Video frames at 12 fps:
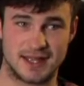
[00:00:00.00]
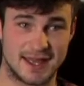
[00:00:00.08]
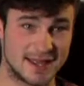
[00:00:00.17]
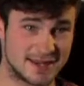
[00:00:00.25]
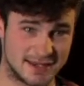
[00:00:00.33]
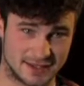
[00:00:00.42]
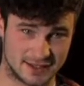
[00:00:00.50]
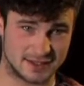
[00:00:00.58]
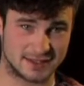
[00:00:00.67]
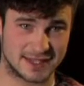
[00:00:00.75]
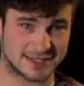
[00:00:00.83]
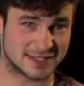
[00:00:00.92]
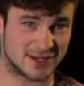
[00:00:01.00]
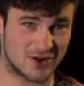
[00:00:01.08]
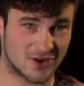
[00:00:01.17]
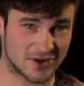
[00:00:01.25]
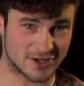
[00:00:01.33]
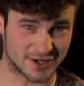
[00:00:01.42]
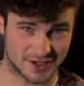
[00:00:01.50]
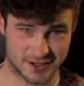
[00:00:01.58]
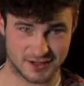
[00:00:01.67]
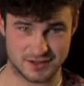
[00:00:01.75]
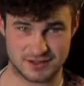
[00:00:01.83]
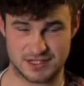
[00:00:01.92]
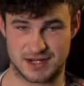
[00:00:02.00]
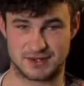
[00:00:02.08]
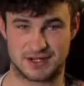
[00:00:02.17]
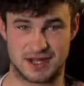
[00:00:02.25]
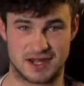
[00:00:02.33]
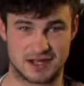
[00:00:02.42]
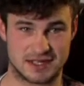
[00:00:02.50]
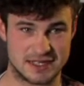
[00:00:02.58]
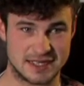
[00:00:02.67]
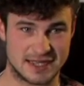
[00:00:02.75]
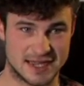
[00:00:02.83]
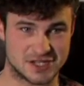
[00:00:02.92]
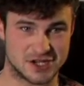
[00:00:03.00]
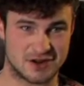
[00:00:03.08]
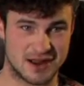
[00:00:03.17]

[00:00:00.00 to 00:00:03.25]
In! That's an order, shouted Hogg. Get